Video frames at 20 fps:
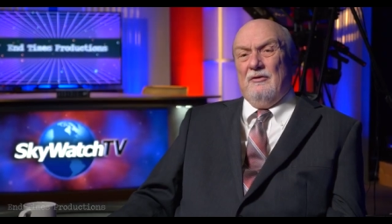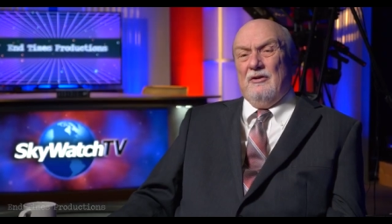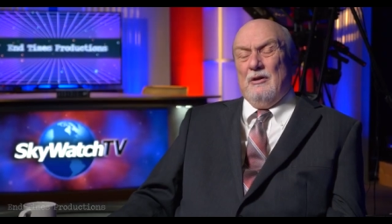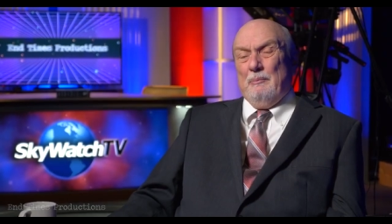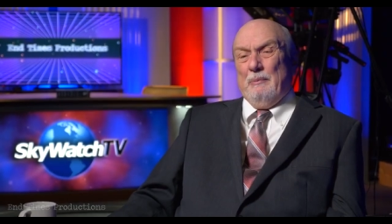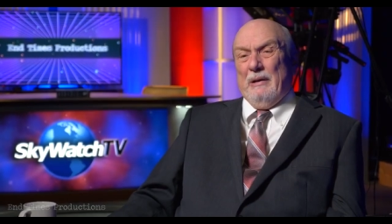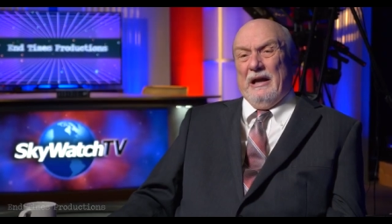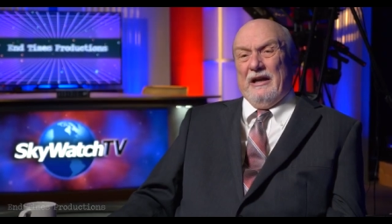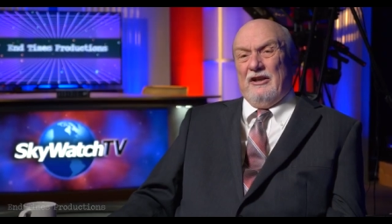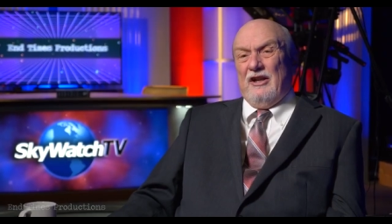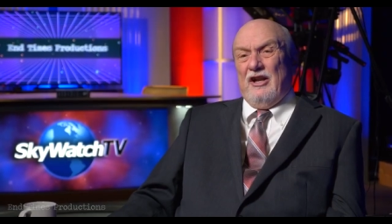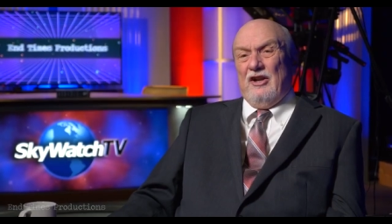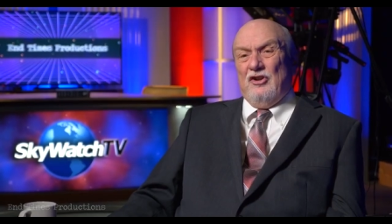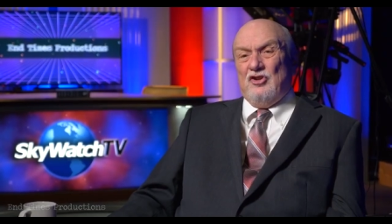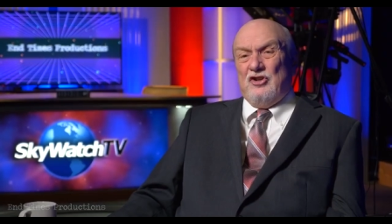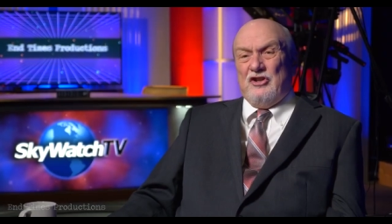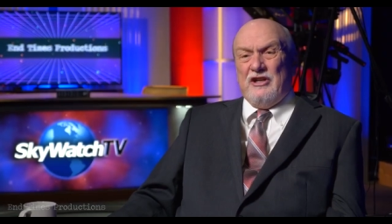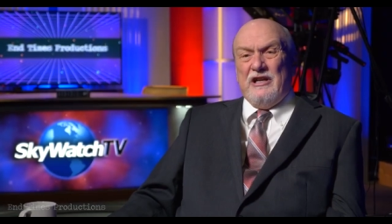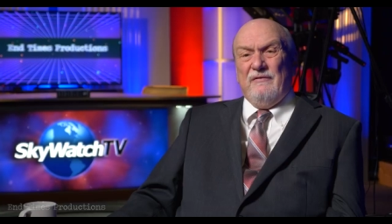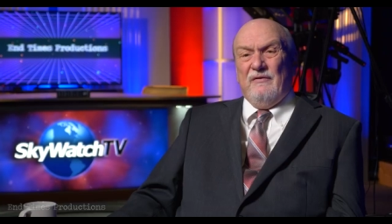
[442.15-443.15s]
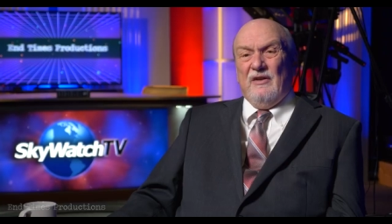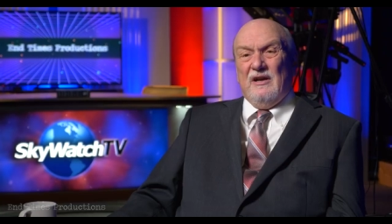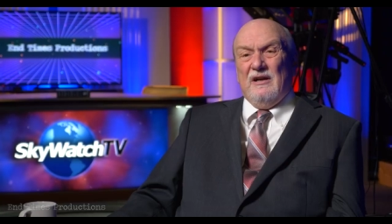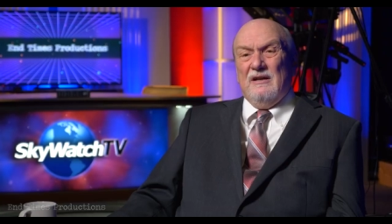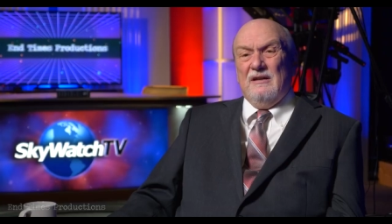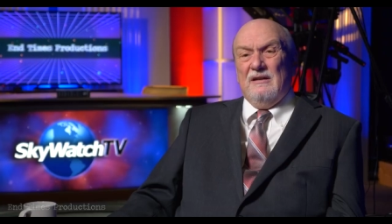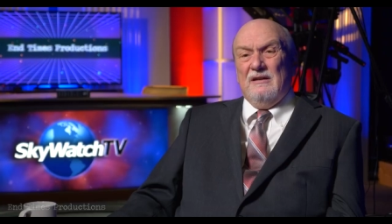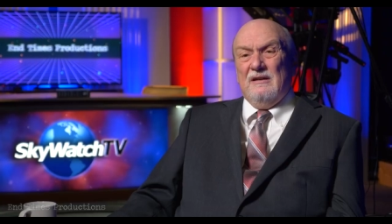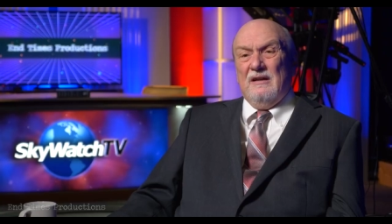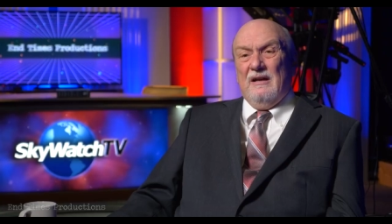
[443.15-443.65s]
depicting
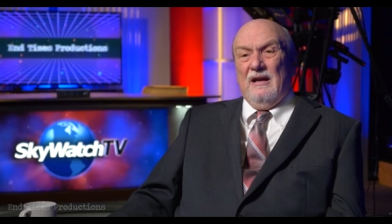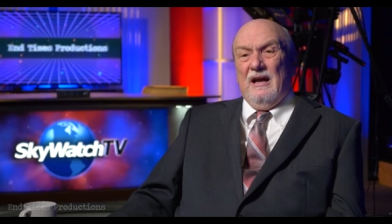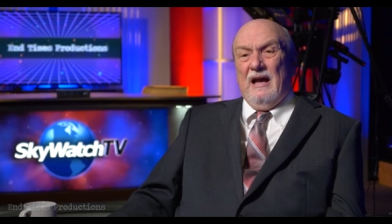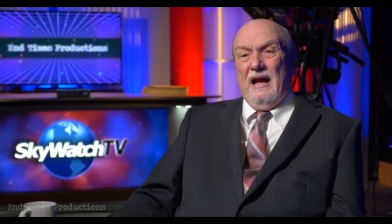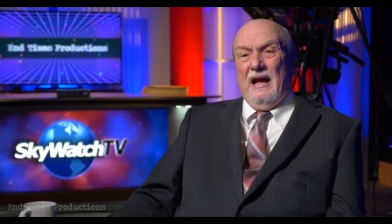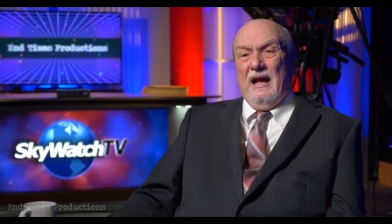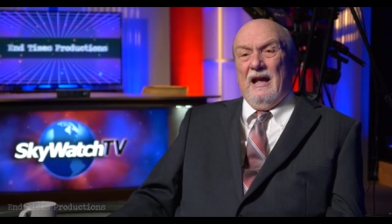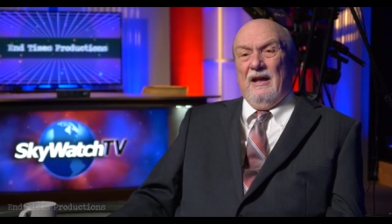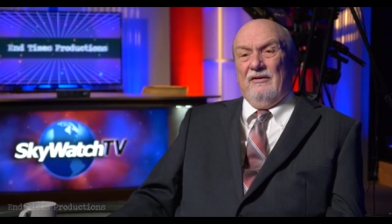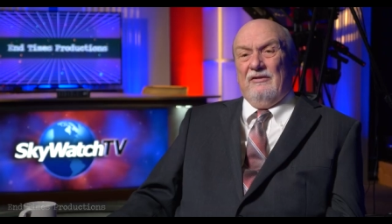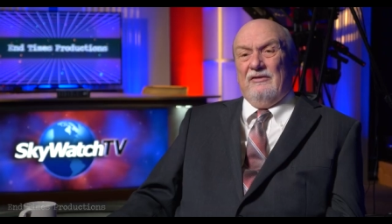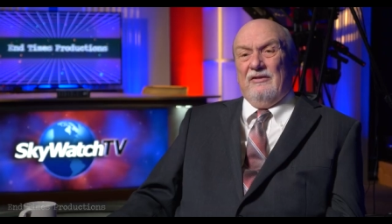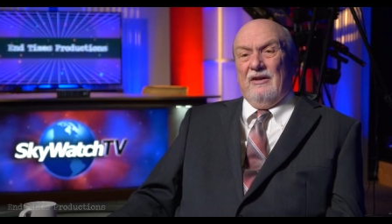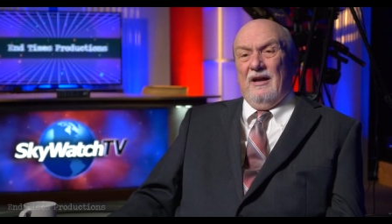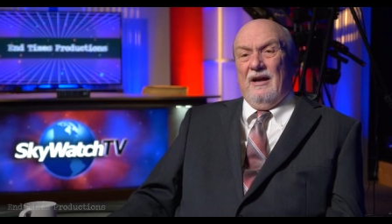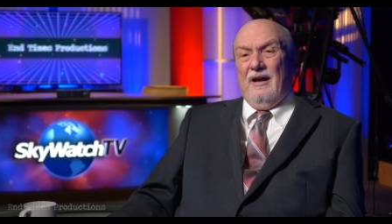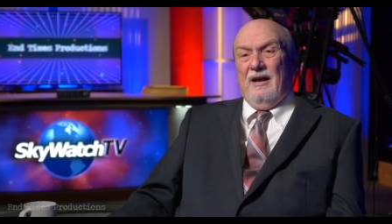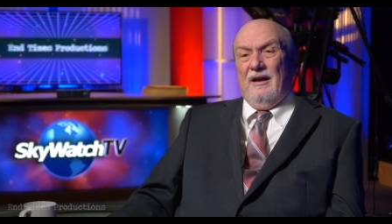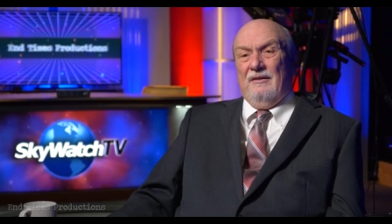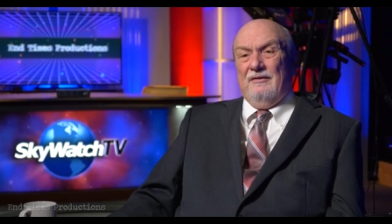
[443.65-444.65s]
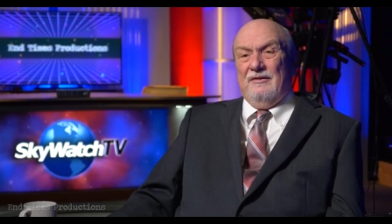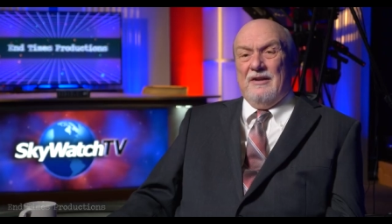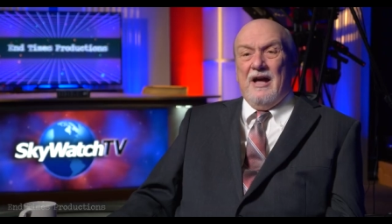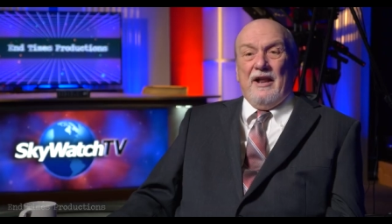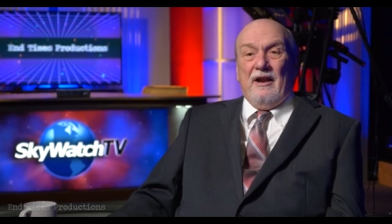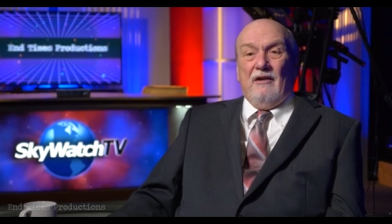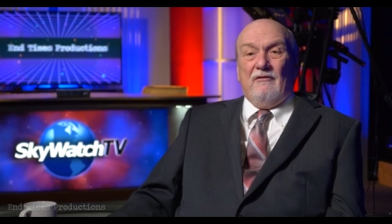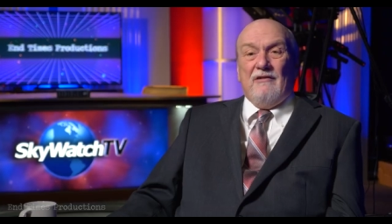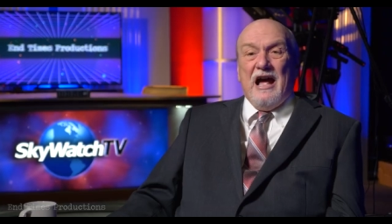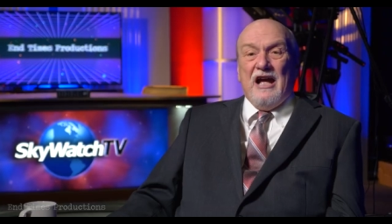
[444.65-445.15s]
Shiva as
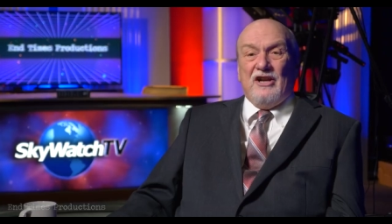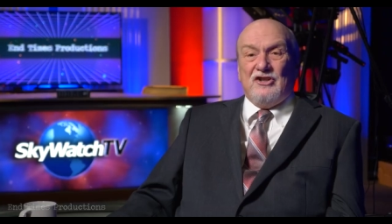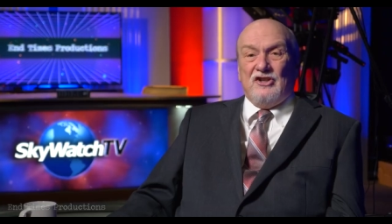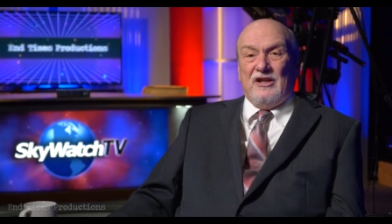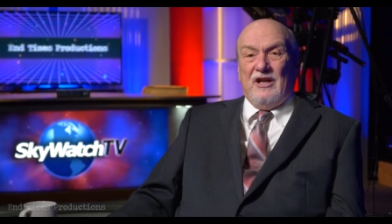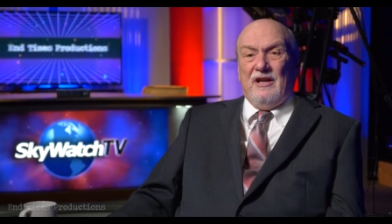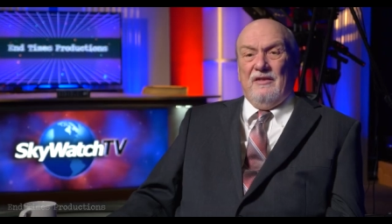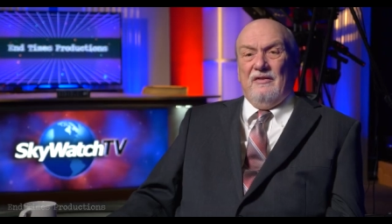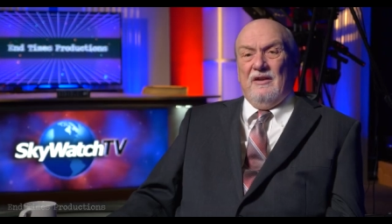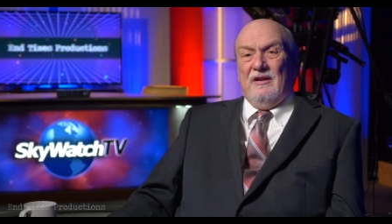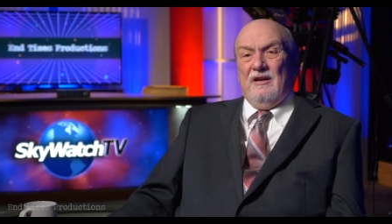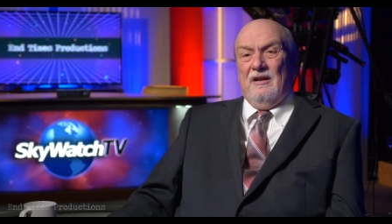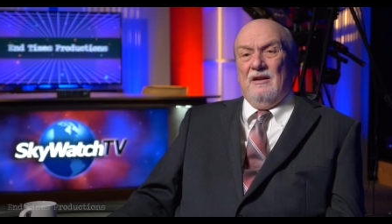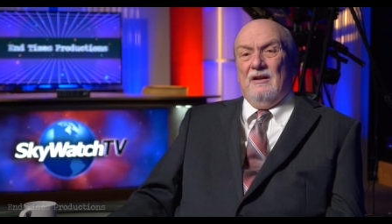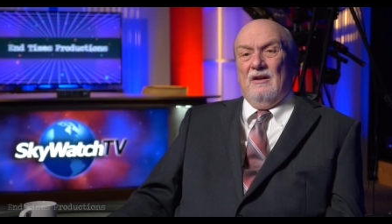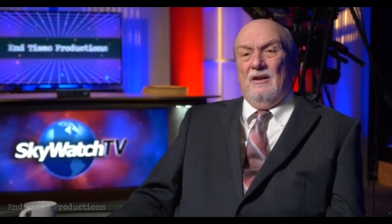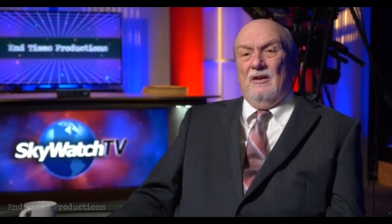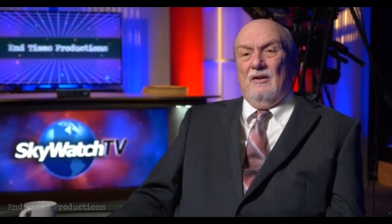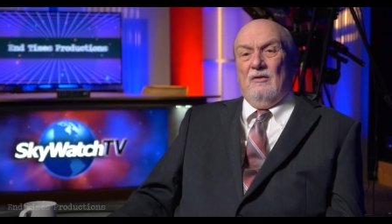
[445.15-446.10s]
Nataraja, the